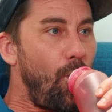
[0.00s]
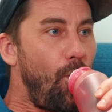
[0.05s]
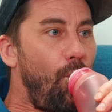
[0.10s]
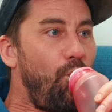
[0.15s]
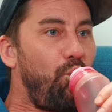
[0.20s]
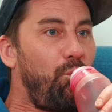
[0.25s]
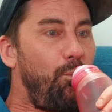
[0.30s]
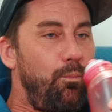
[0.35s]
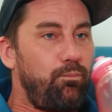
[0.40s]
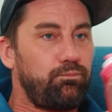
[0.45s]
and the
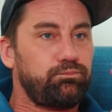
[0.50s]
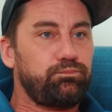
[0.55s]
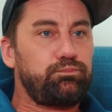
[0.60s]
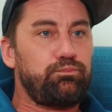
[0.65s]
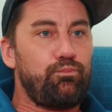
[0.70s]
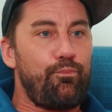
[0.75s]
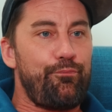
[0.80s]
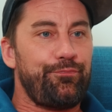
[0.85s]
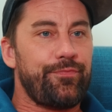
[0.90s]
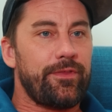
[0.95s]
more he
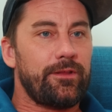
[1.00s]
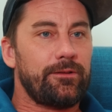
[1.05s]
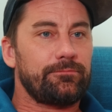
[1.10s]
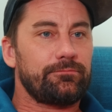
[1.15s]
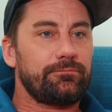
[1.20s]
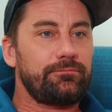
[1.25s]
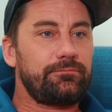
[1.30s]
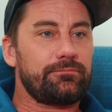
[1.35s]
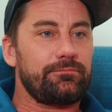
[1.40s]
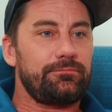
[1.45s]
ate, the
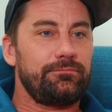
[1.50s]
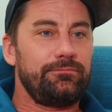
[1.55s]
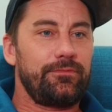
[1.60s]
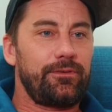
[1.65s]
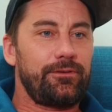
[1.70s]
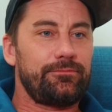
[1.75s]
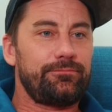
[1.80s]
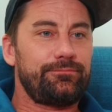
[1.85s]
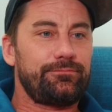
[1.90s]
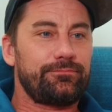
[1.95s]
hungrier
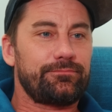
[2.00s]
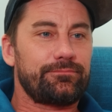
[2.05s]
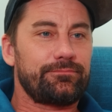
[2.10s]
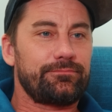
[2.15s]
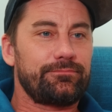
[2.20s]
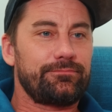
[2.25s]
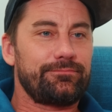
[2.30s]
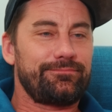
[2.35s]
he got.